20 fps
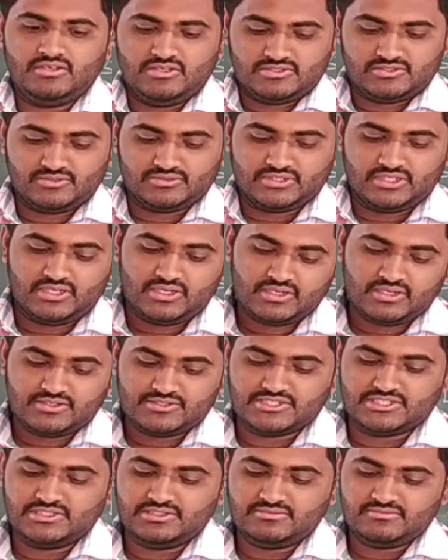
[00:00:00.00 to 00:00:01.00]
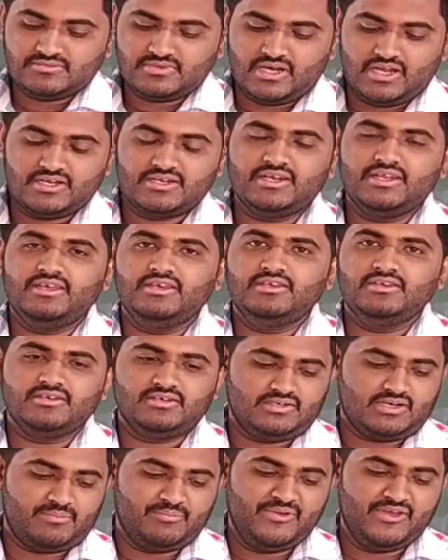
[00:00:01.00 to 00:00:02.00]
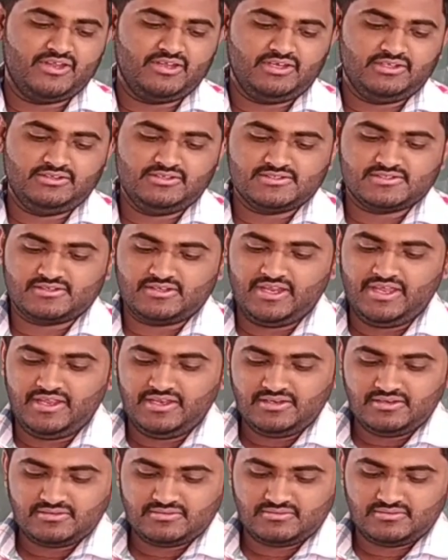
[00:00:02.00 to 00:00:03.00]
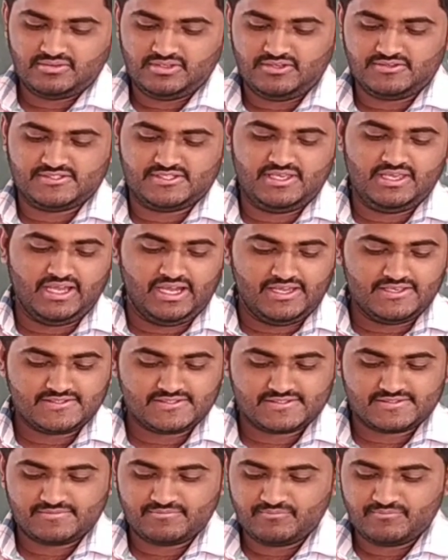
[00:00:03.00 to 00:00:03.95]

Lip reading: So third question already appeared in the screen. You see, guys,